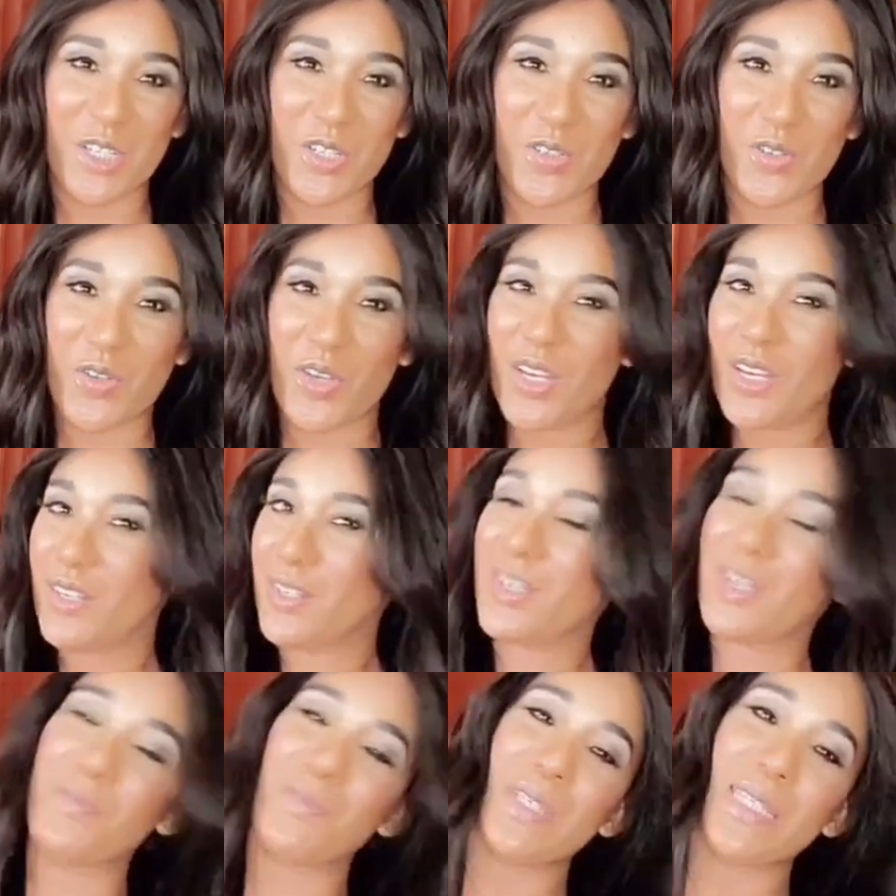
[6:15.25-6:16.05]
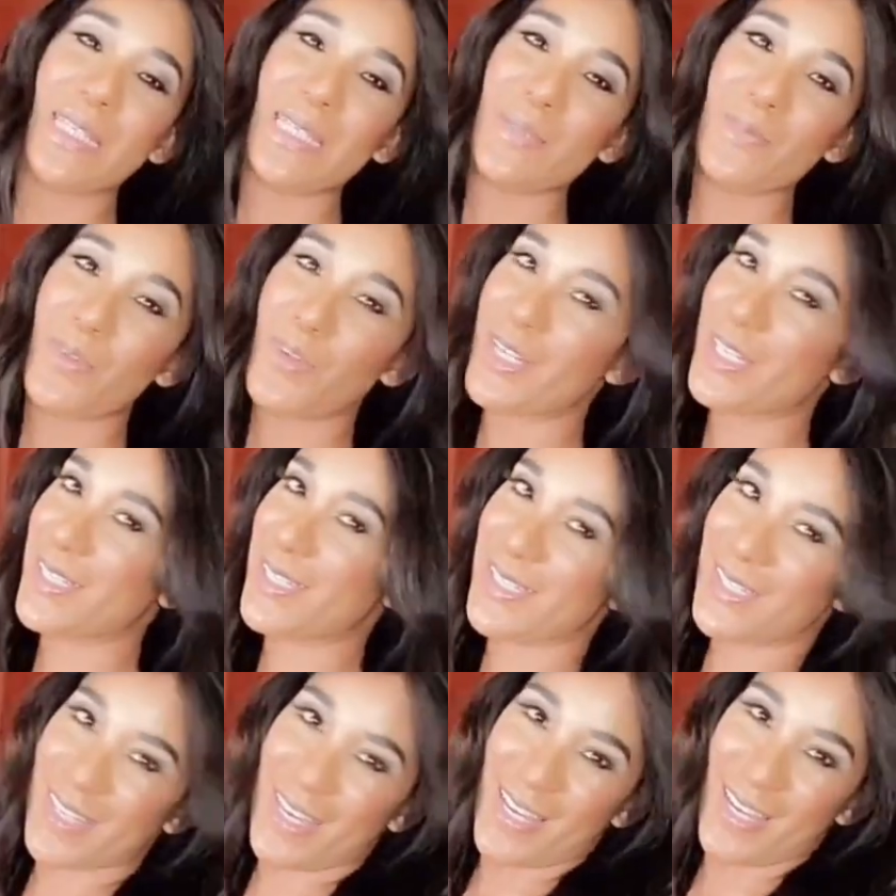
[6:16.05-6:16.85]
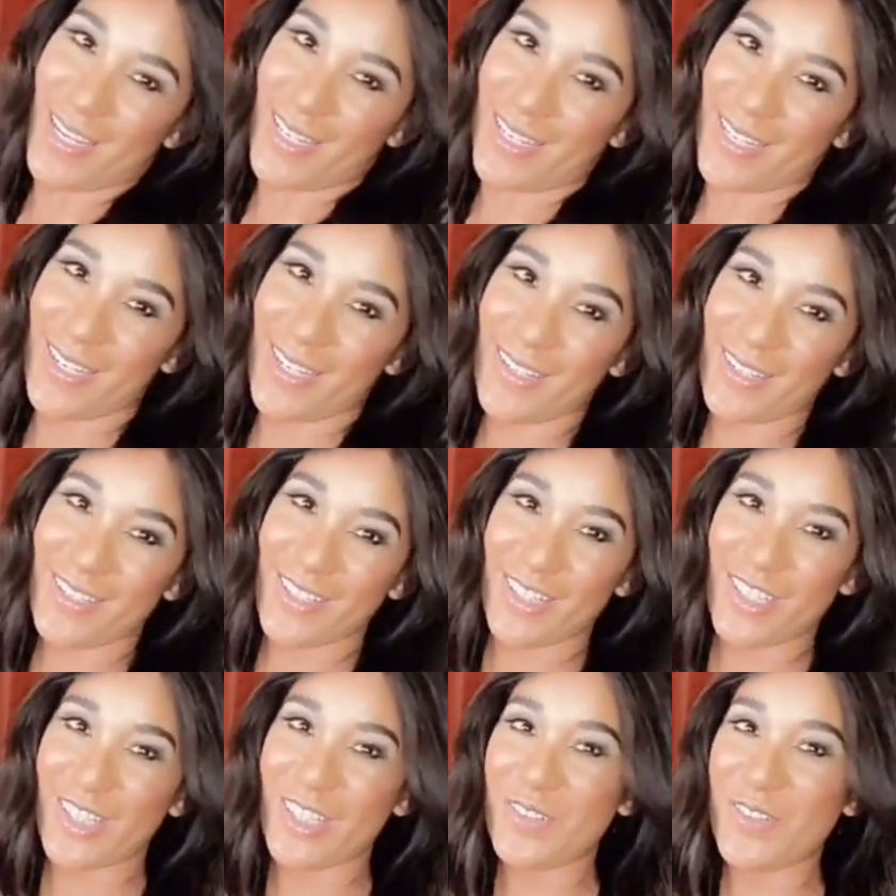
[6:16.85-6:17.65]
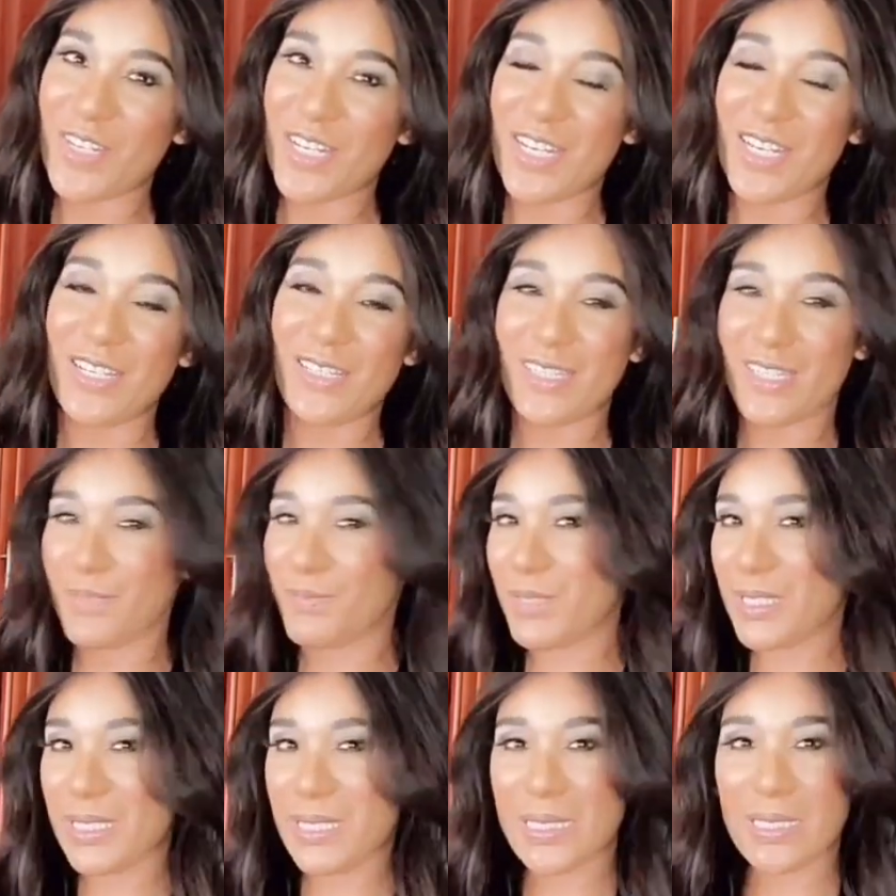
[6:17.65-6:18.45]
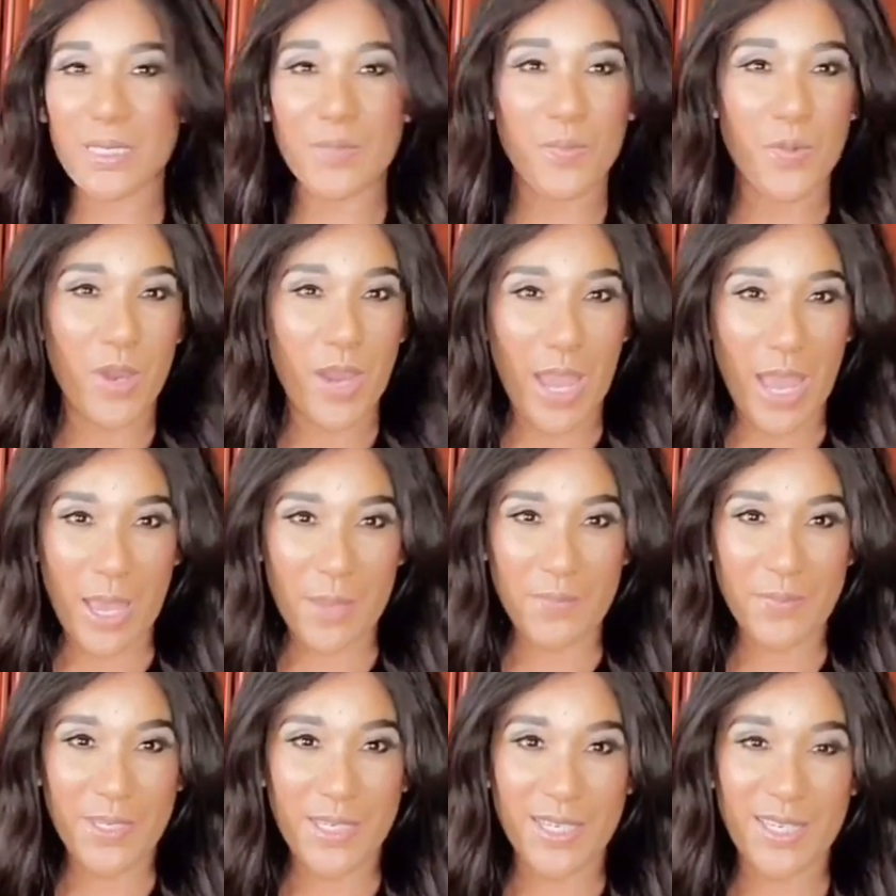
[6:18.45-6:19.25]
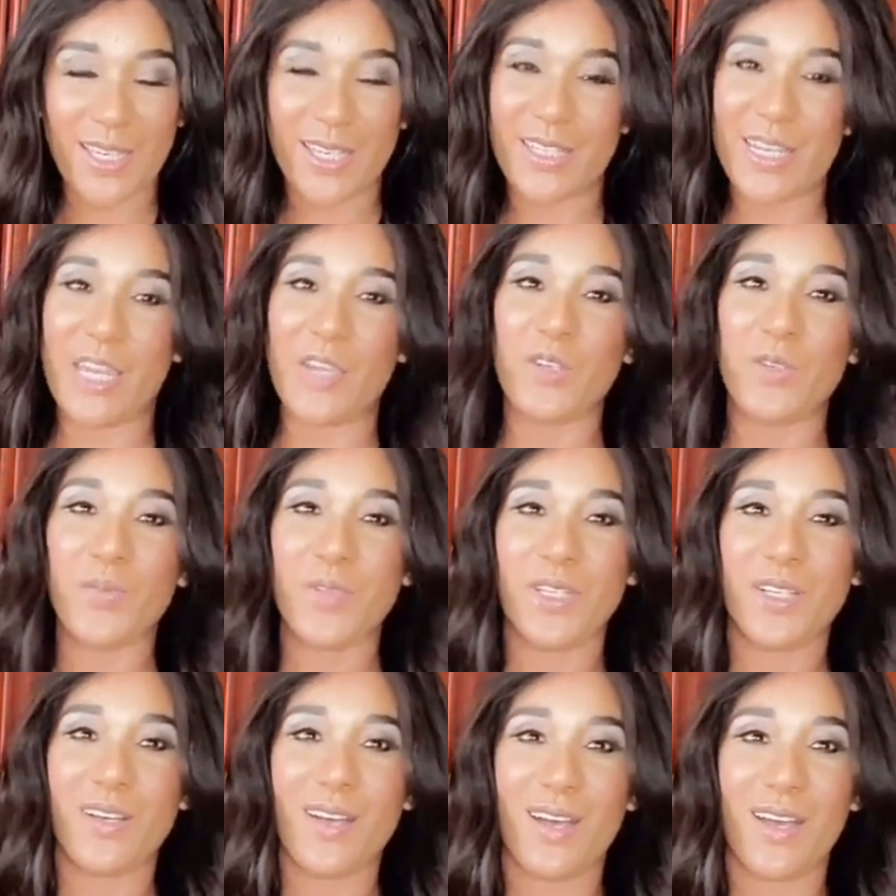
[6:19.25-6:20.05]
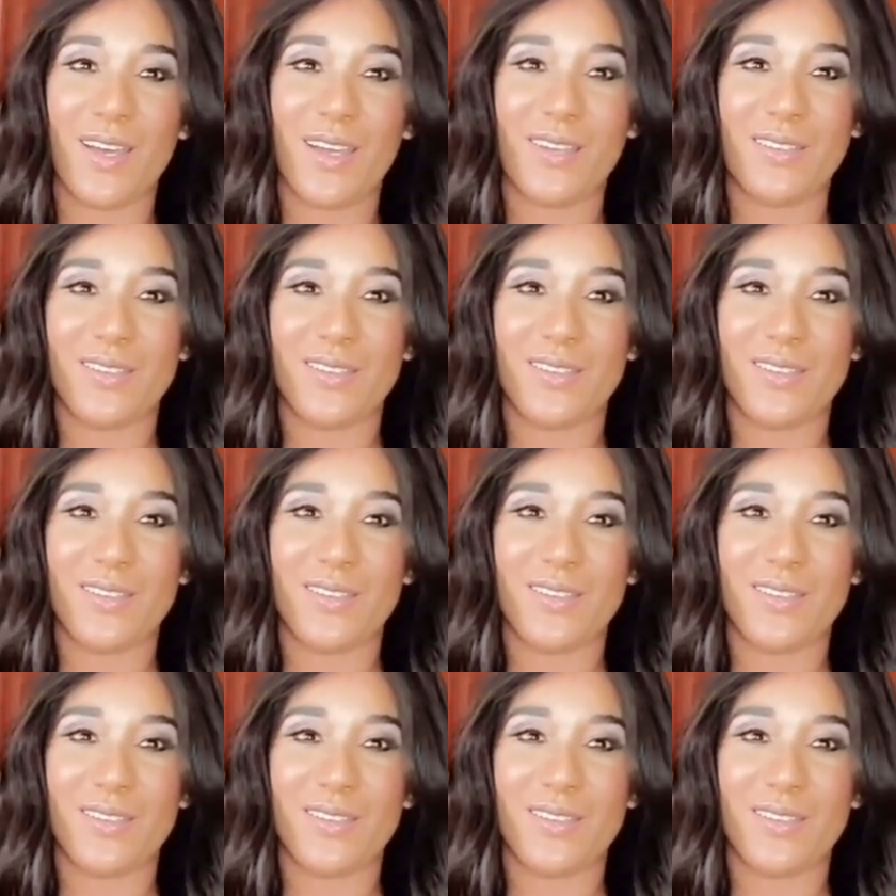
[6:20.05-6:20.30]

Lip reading: I'm super excited doing this and I'm super happy and I hope you guys